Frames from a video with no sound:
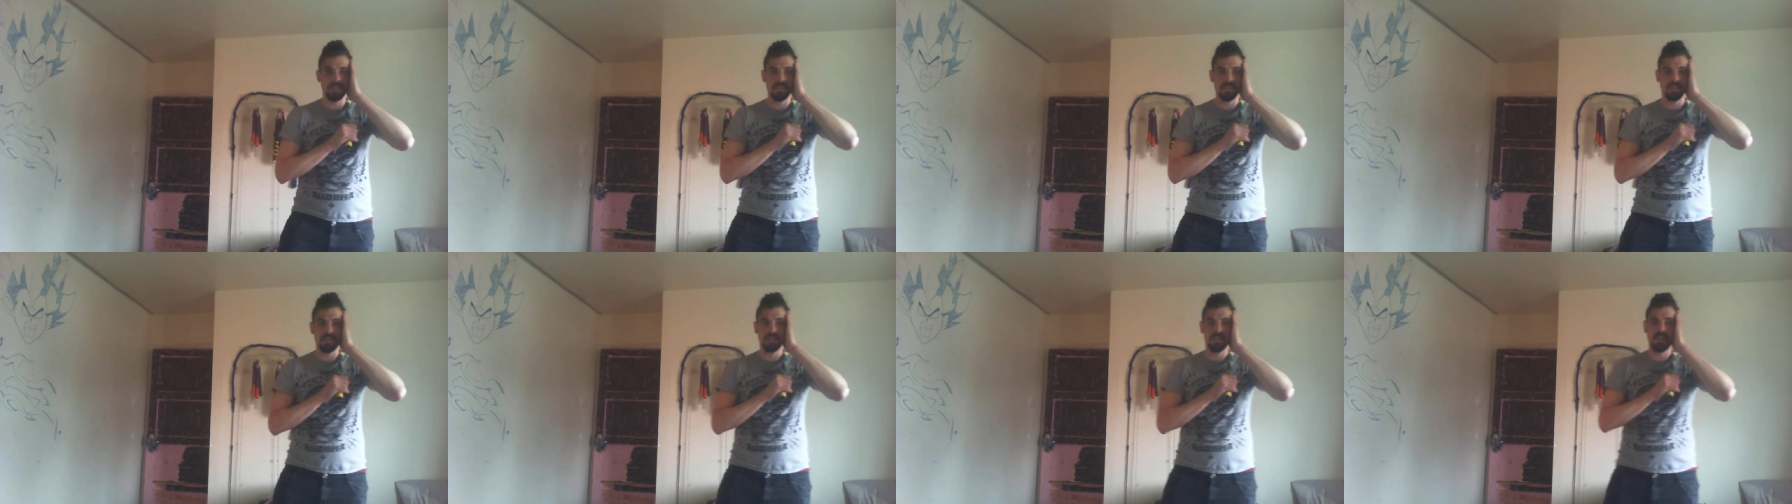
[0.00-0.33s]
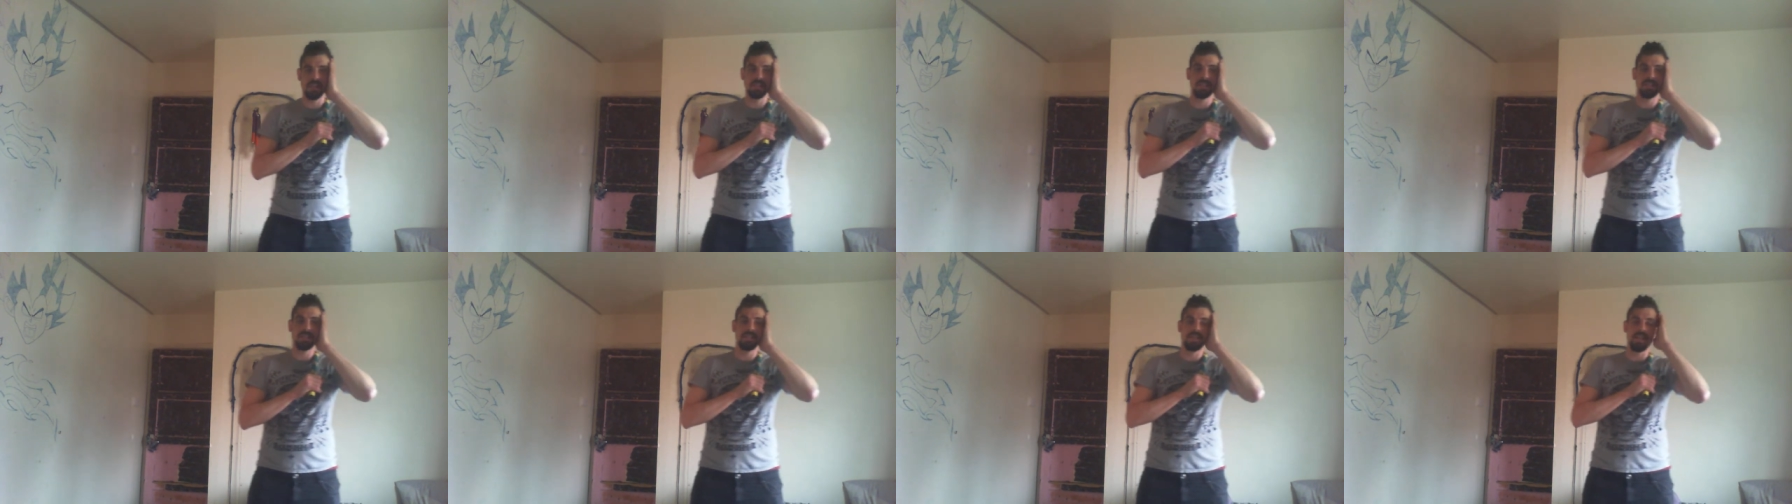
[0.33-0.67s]

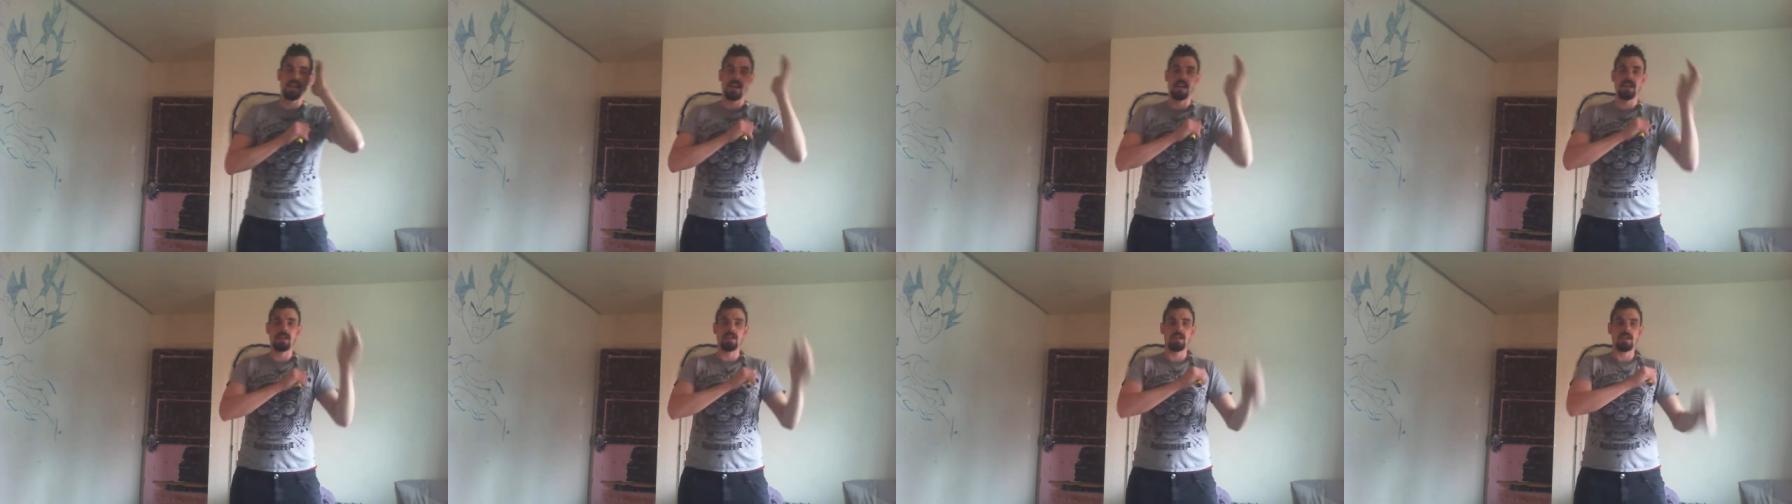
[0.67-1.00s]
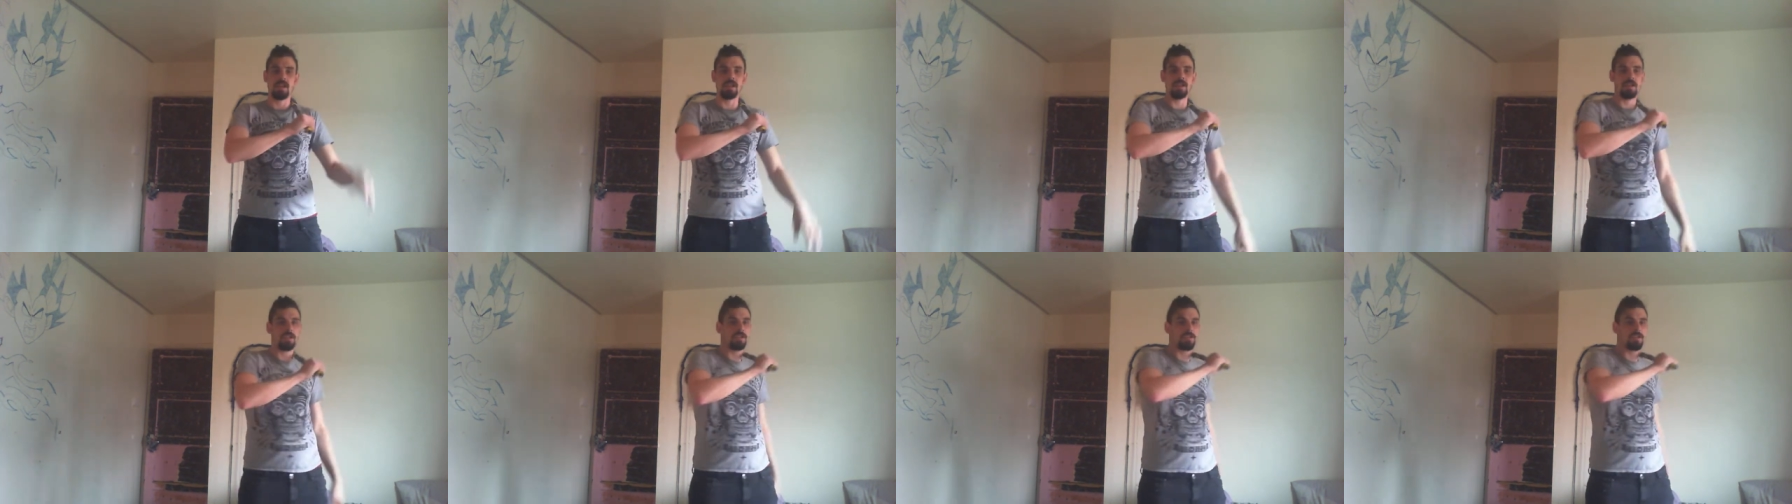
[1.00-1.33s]
sides of the head,
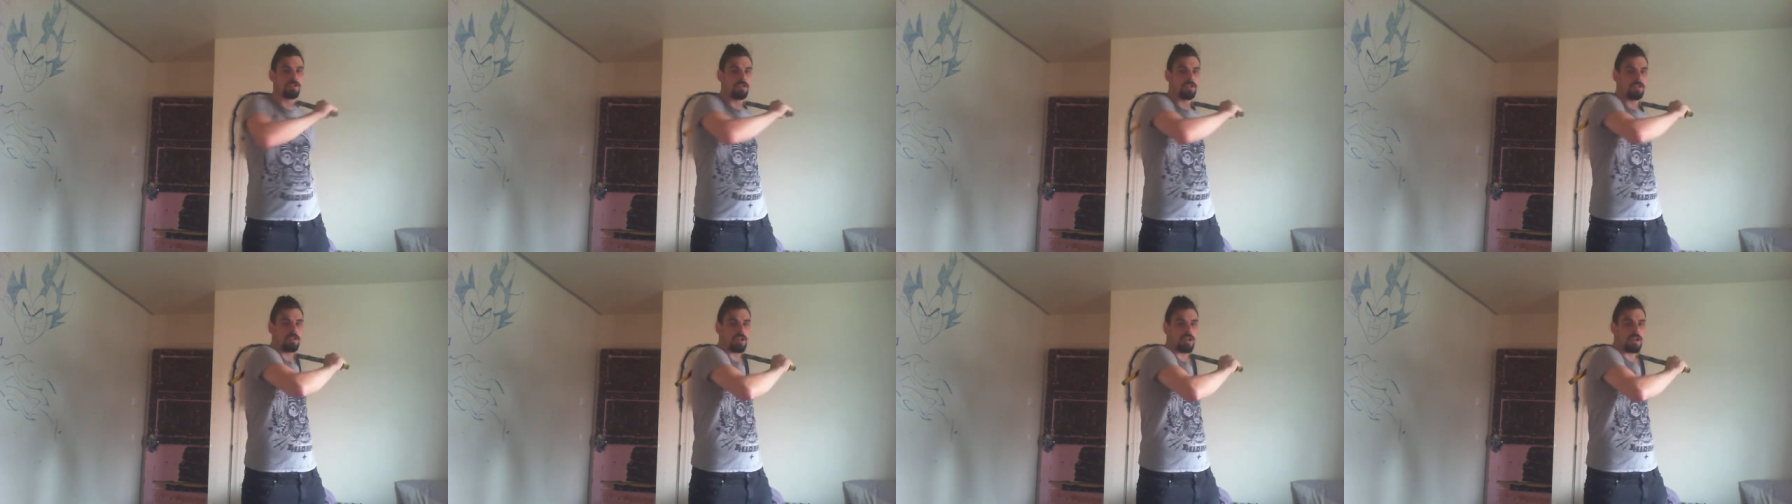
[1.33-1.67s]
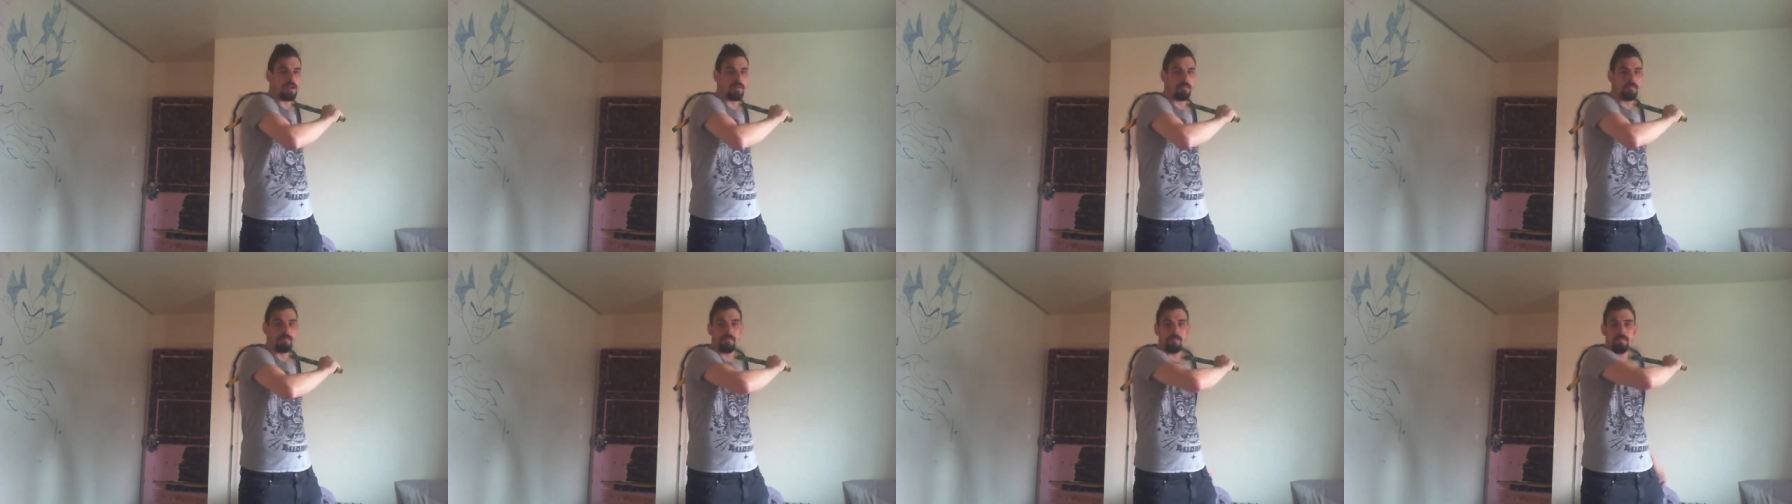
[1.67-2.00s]
like to,
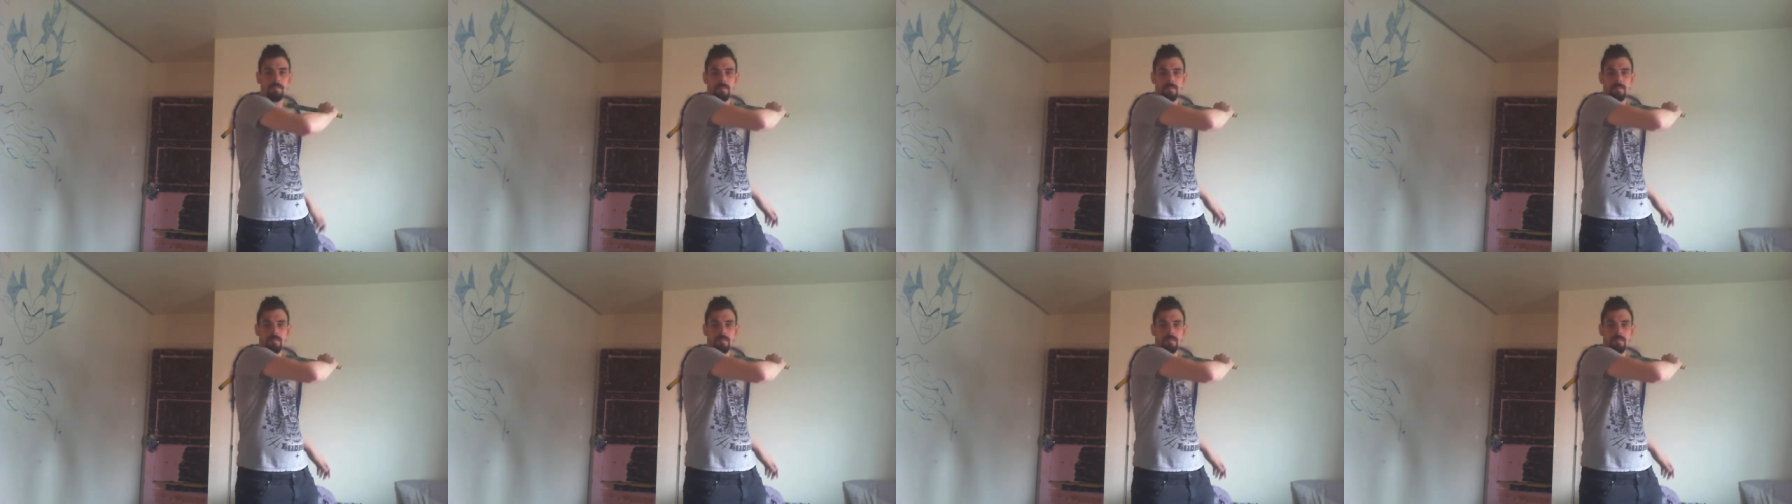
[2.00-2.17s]
um,